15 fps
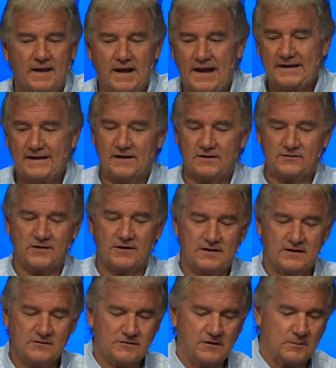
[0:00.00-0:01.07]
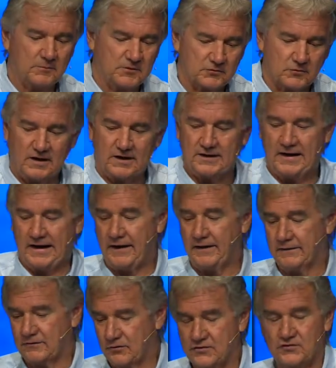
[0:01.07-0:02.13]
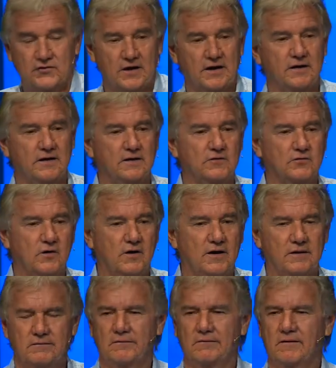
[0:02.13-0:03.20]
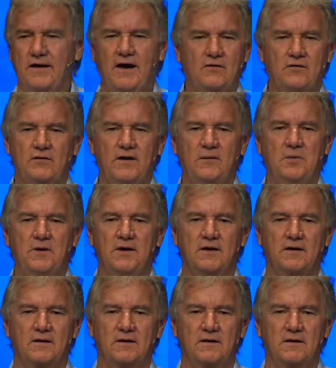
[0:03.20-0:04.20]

I can't say Islam is right and Christianity is right. How could that be?